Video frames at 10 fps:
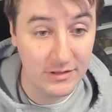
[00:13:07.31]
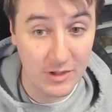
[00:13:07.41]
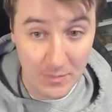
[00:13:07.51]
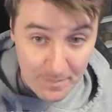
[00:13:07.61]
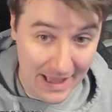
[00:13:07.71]

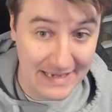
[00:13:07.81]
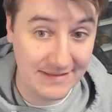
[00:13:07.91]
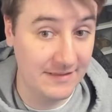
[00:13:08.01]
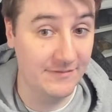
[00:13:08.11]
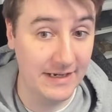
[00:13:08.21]

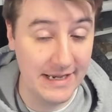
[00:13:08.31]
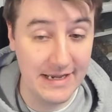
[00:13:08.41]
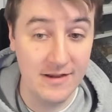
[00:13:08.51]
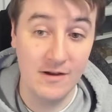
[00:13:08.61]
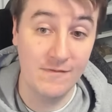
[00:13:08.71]

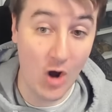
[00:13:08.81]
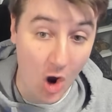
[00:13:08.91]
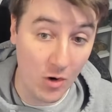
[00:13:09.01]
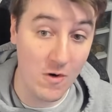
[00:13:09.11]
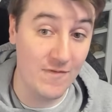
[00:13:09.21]
competitively for
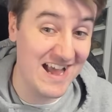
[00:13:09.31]
over